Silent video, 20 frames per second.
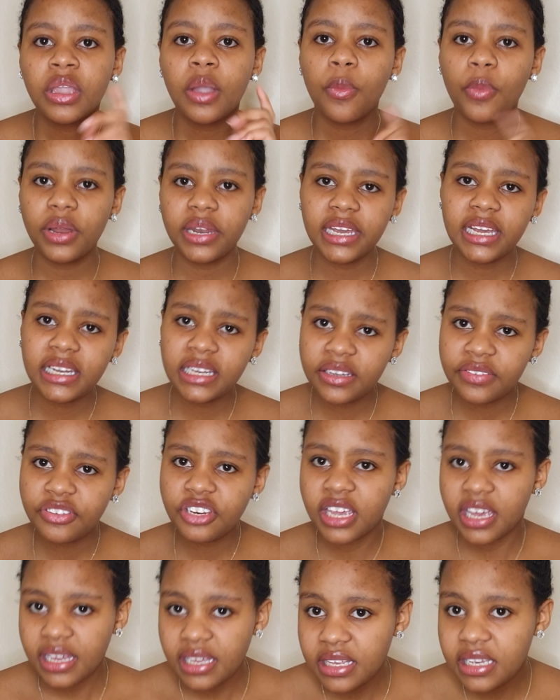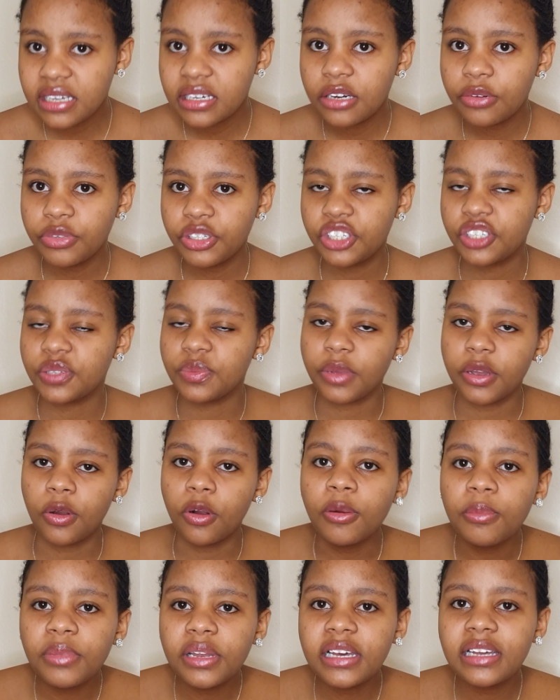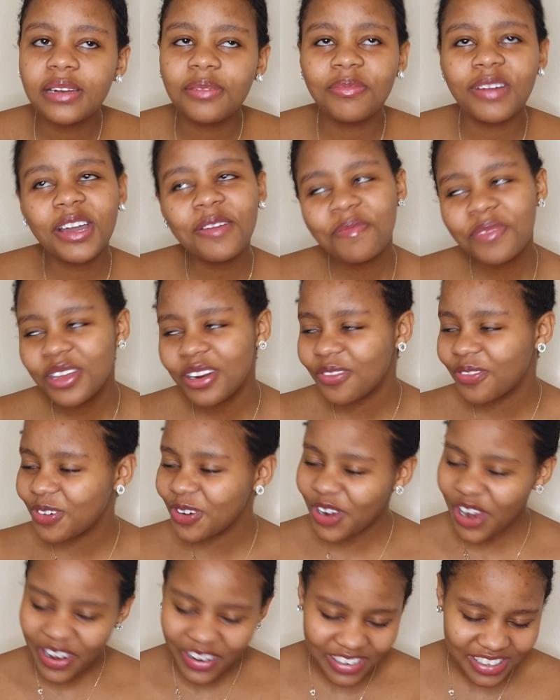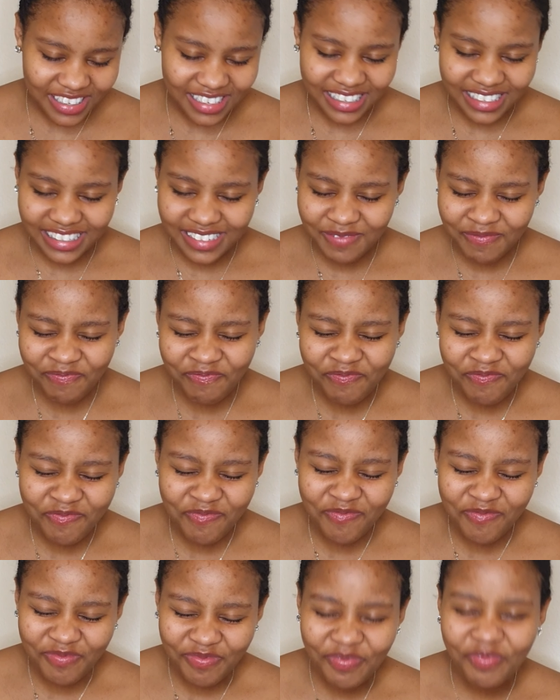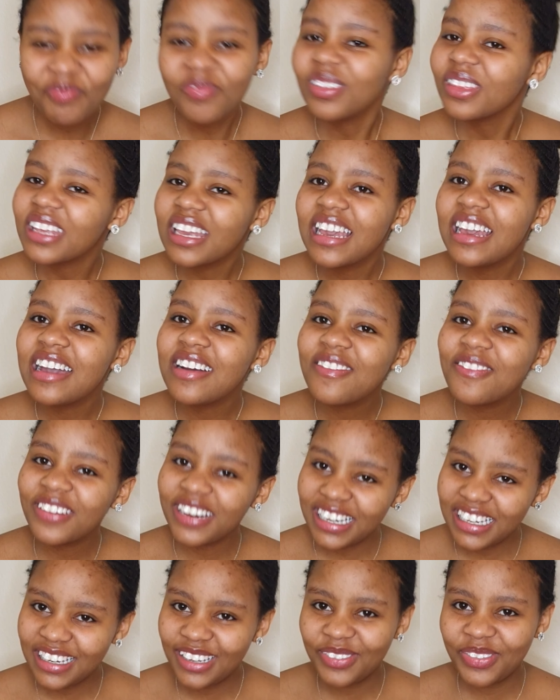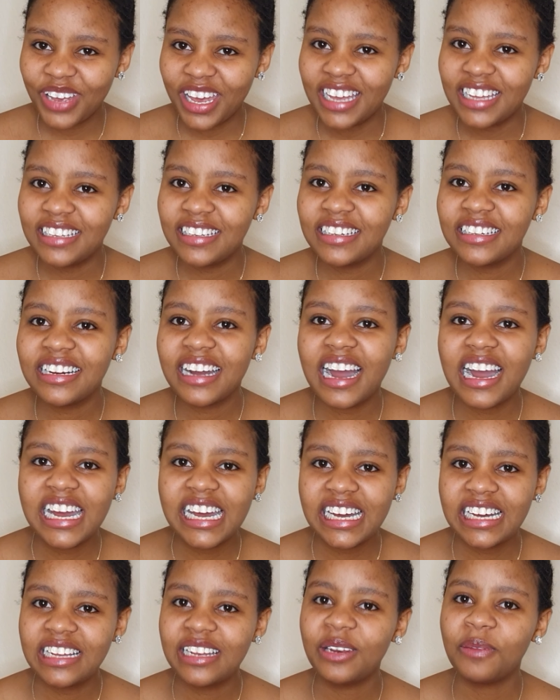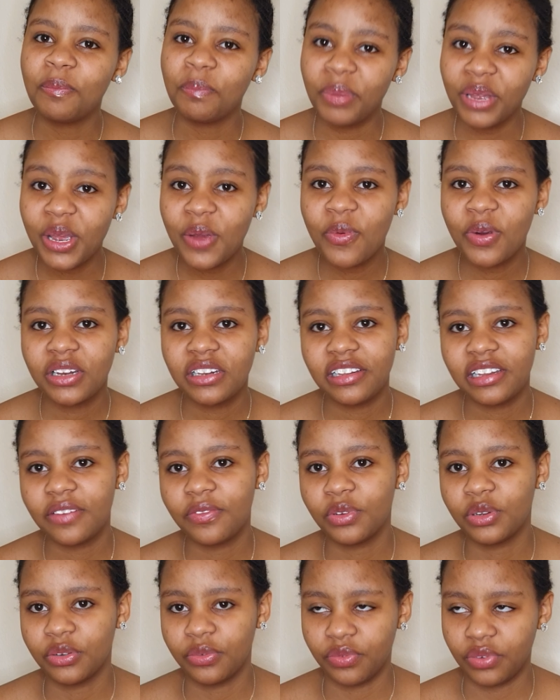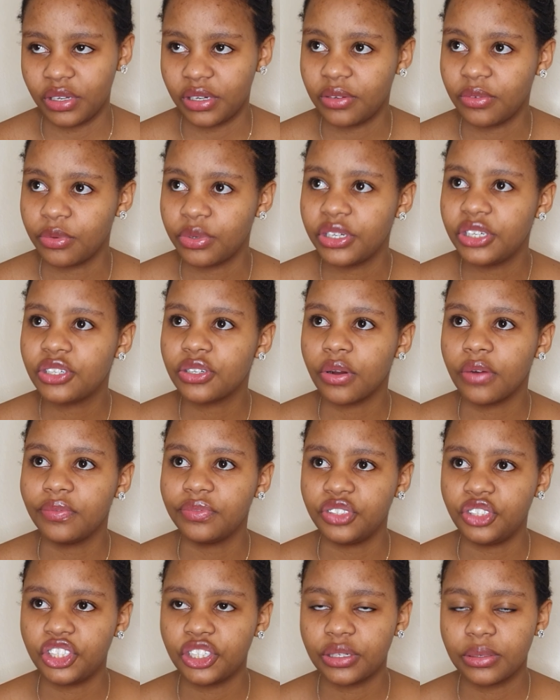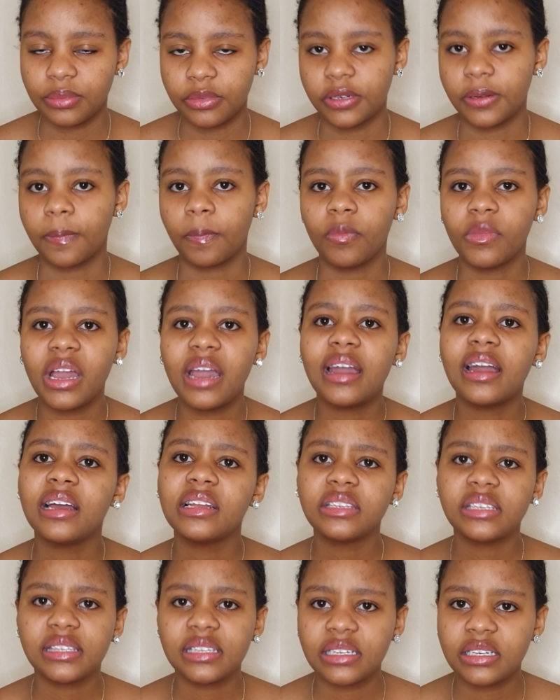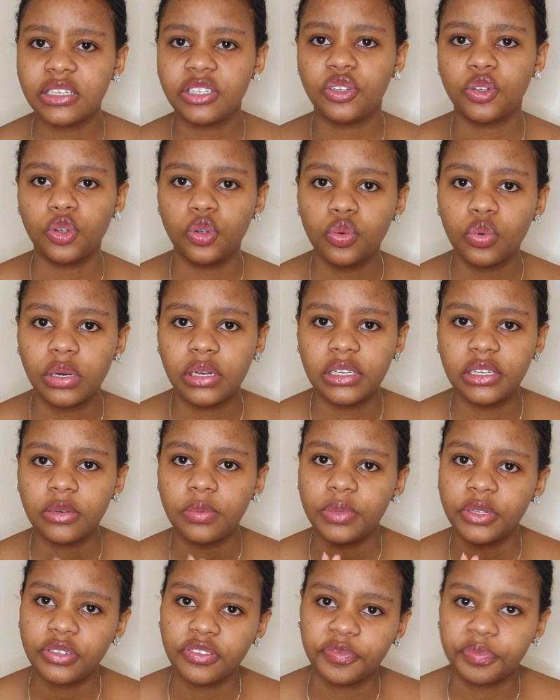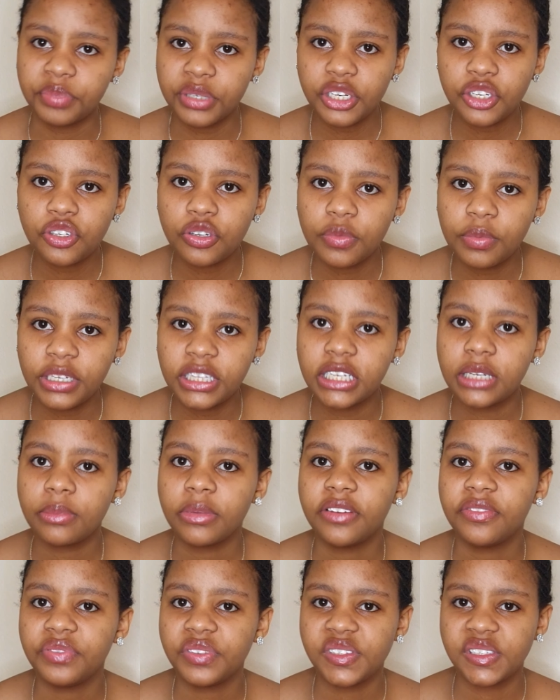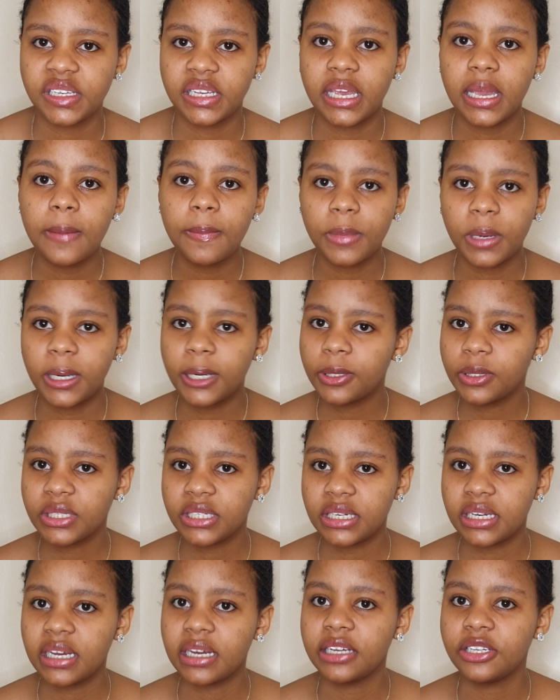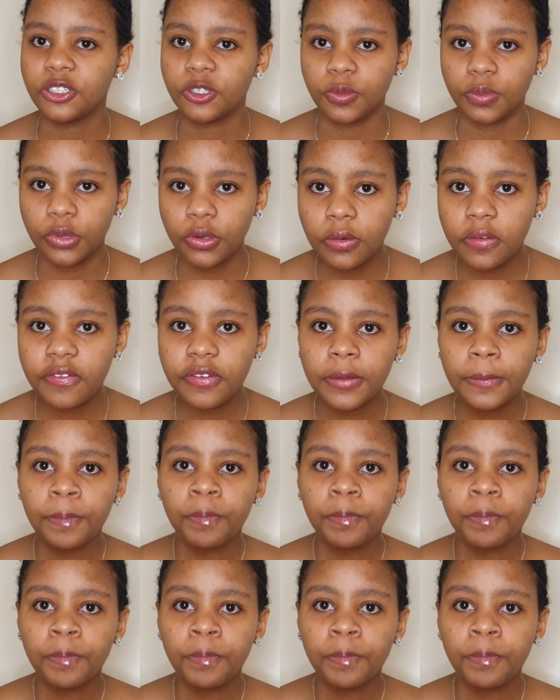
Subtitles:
When I left Kenya, which is my homeland, my beautiful country, when I left Kenya, I had B1 level of language of German. I had started to do a little bit of B2, but then my visa came out and I had to move.